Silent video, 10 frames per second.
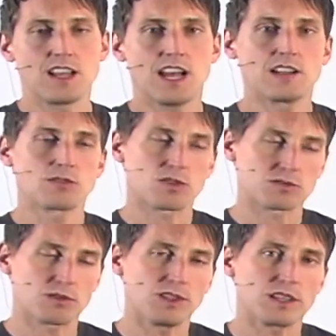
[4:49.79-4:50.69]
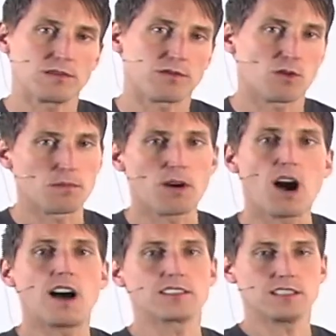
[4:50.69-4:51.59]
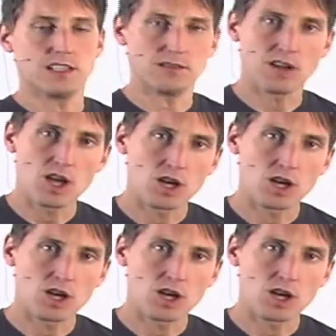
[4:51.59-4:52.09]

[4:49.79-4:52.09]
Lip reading: And of course, we're looking for positive,